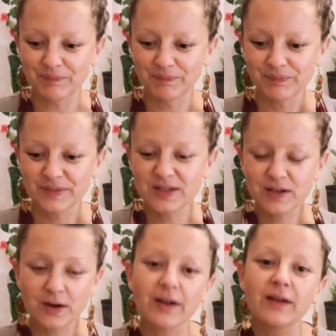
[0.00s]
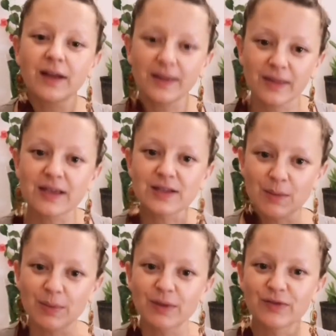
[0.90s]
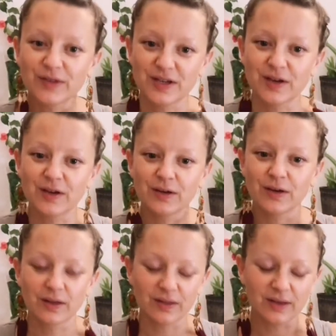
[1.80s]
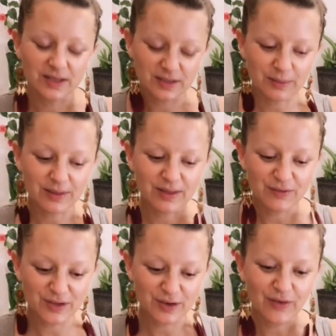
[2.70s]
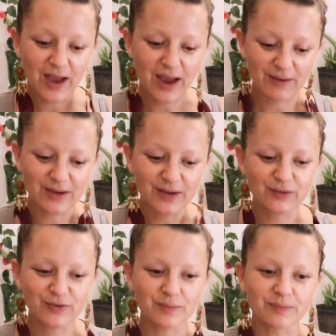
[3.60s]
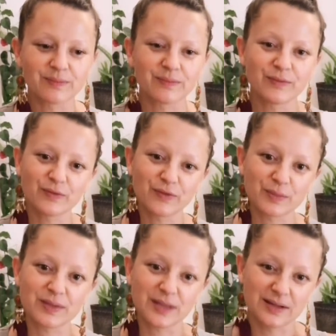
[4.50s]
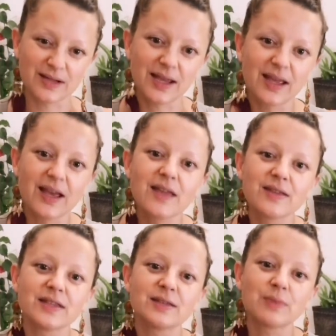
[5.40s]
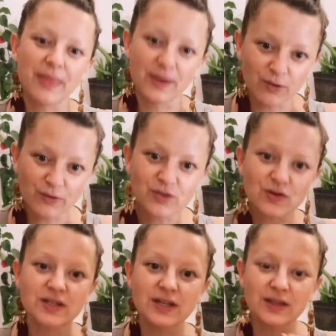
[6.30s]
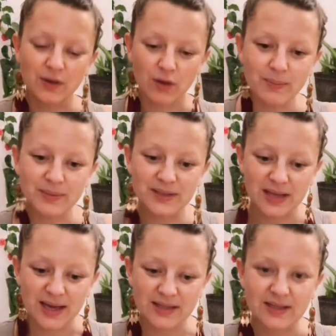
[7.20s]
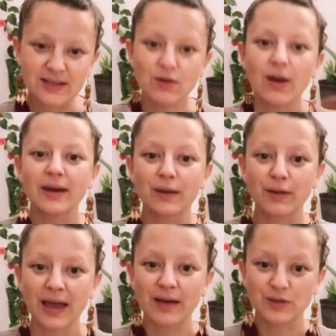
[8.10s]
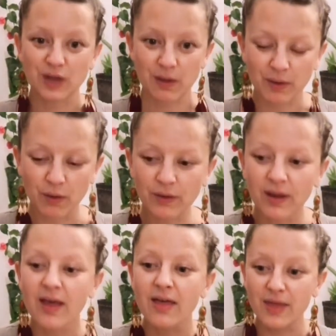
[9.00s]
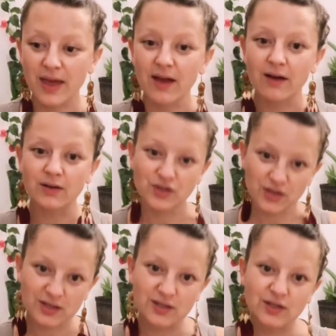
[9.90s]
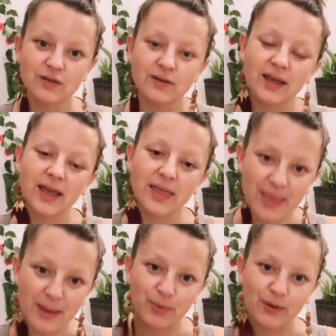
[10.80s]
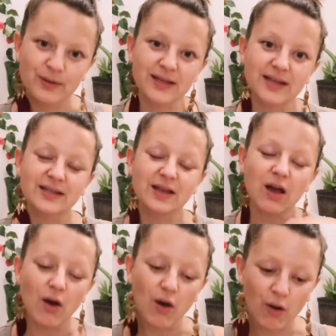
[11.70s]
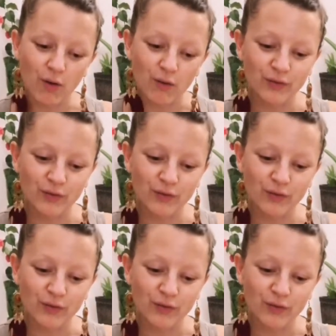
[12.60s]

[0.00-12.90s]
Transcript: scenario, like the example in the video of Harry from Sunday. This is when they're not frustrated, they're not upset, there's not anything else going on. They are just in their process of